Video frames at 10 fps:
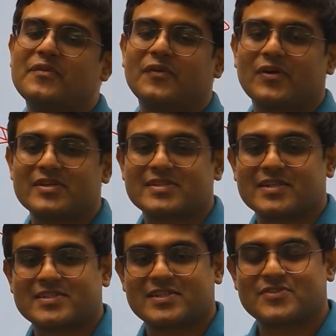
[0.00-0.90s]
For a
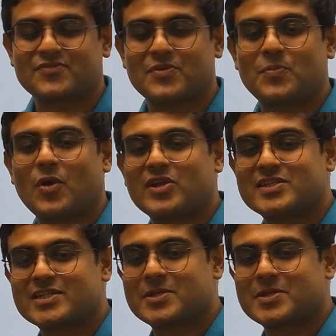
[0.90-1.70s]
successful policy